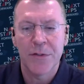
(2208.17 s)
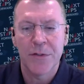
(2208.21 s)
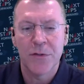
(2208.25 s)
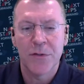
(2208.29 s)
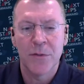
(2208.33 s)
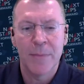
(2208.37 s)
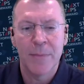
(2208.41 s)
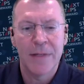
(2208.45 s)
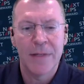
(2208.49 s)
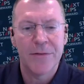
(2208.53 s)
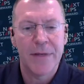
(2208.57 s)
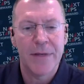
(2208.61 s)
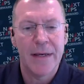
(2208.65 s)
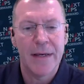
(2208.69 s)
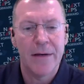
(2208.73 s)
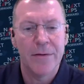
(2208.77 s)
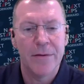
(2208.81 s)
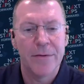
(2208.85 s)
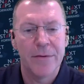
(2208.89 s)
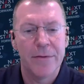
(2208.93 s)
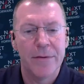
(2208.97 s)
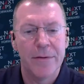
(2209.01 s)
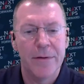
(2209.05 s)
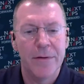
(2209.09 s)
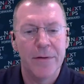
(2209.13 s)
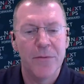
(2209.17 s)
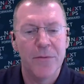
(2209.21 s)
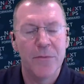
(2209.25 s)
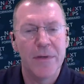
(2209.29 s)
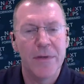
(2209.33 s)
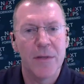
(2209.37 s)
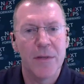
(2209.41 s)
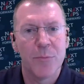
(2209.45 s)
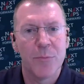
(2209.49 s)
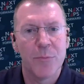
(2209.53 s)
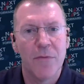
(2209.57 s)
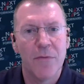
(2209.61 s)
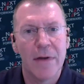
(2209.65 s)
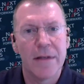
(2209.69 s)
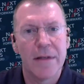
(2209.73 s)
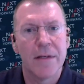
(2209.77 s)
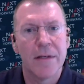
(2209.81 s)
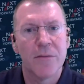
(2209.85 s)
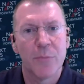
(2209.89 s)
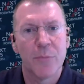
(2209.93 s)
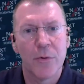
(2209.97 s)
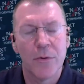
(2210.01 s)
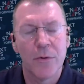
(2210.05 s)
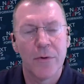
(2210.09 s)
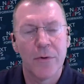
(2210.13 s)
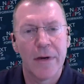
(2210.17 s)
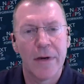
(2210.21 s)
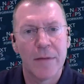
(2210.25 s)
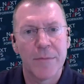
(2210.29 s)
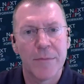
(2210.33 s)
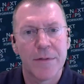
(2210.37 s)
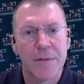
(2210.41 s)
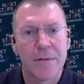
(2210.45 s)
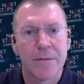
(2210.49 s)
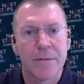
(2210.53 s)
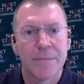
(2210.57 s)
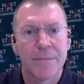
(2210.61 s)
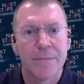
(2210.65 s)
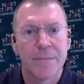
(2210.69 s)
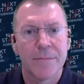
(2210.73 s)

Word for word: student mental health via preventative programs?